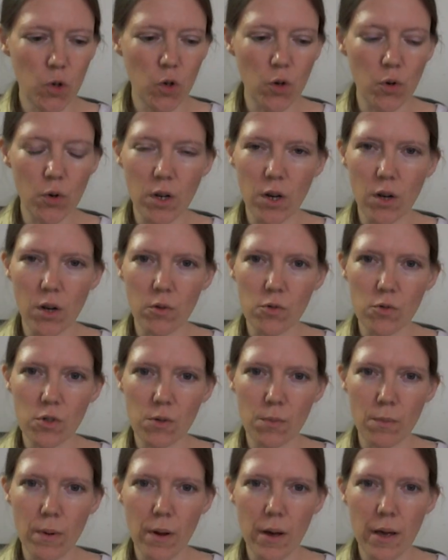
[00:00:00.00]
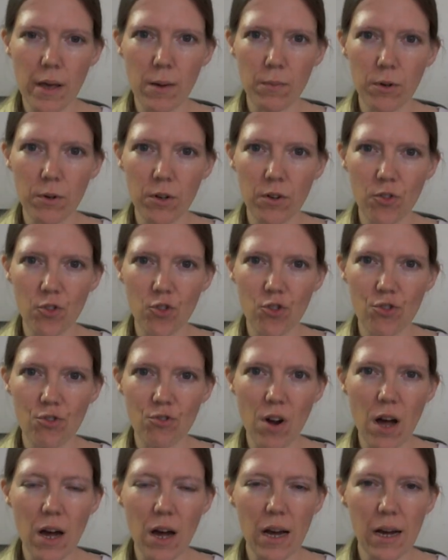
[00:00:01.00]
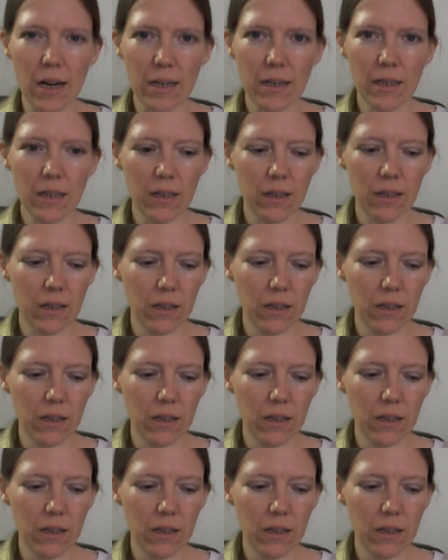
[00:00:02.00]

who knows, but I am going to try